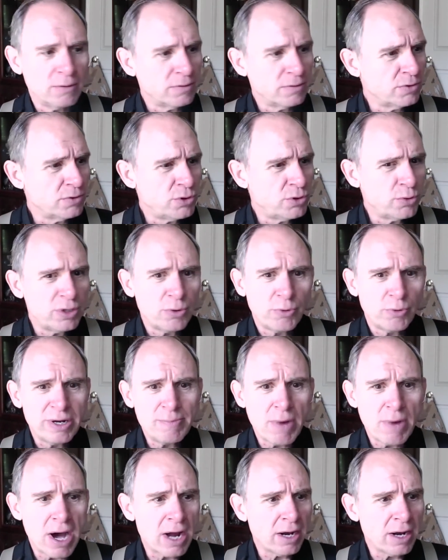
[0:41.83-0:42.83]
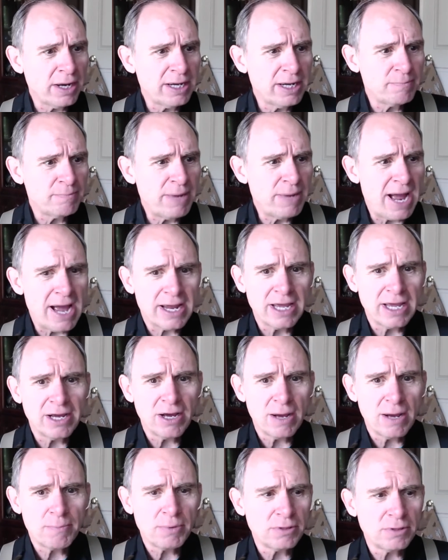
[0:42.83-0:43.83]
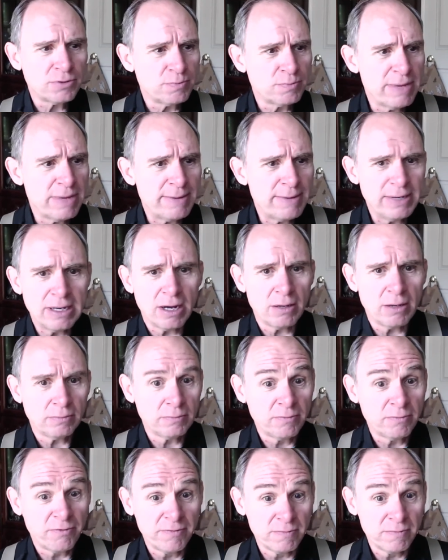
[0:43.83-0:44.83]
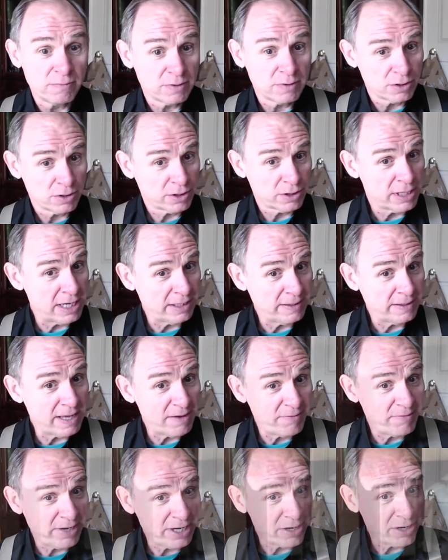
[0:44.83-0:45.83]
Doing remodeling, packing up. Maybe I'll cut to that video